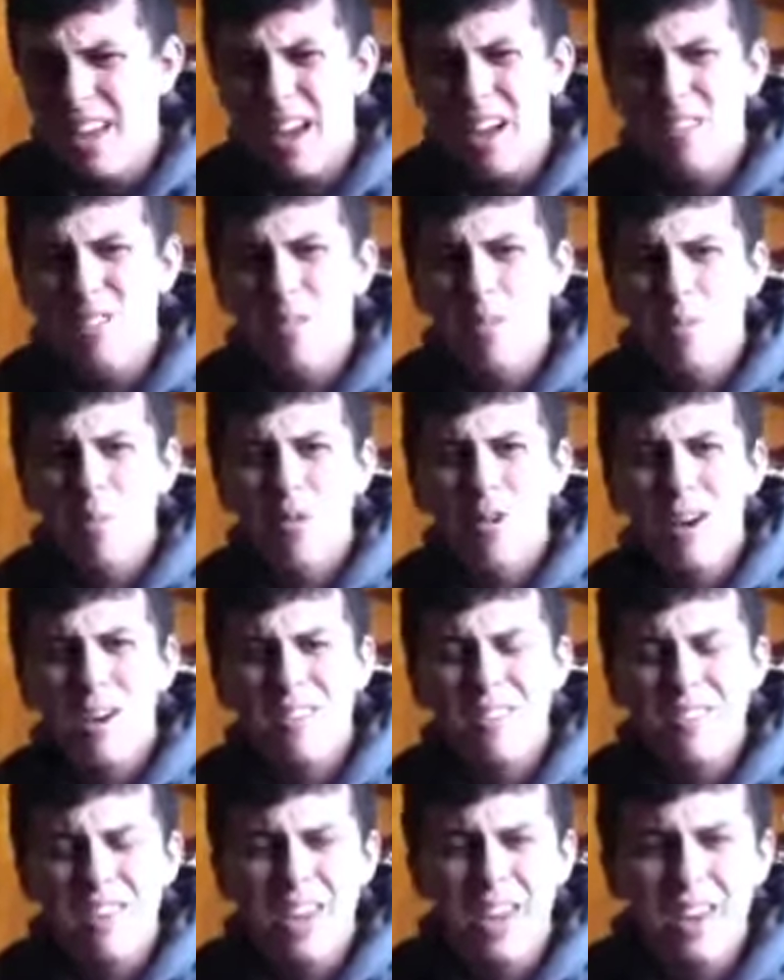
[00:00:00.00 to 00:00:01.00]
some
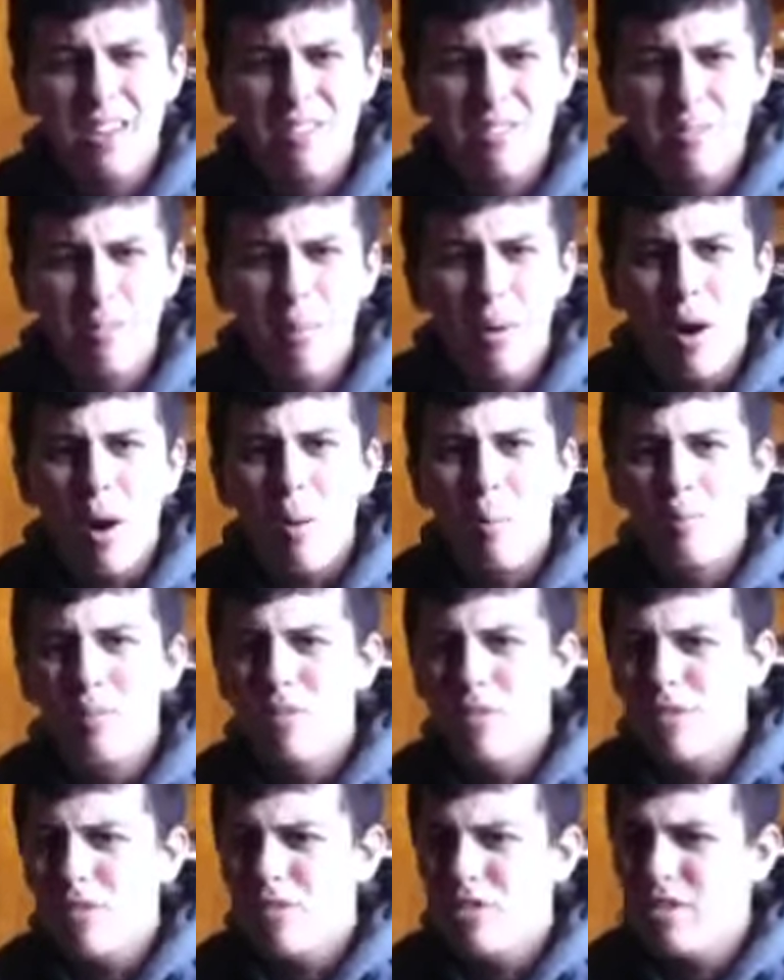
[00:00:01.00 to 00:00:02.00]
crazy ass bumps
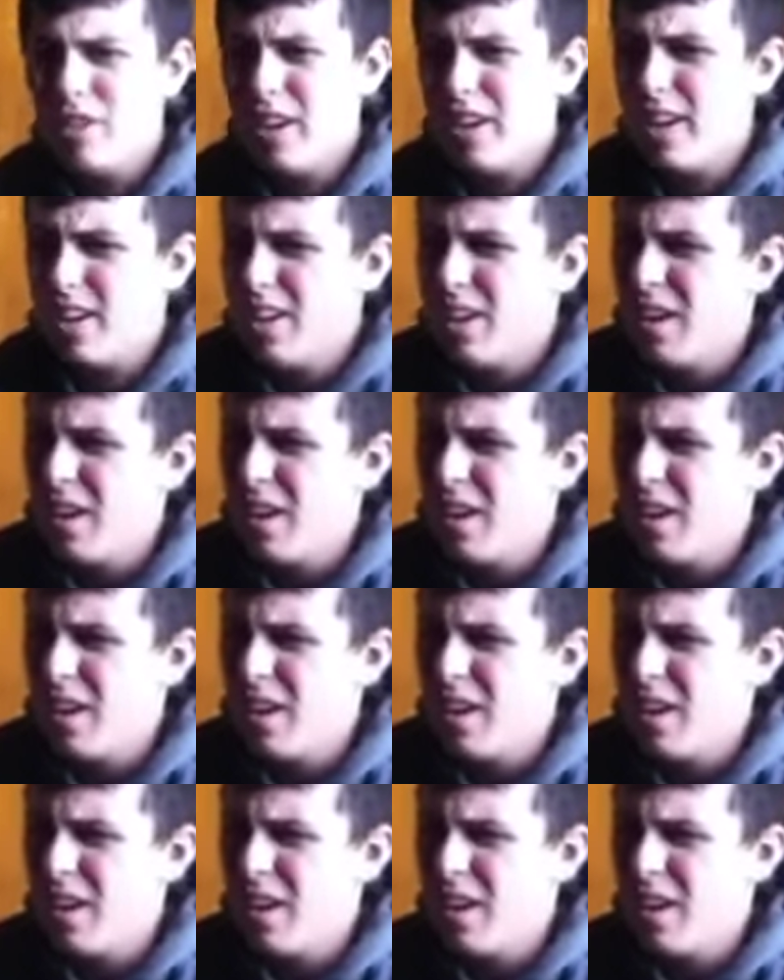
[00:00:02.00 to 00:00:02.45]
and shit.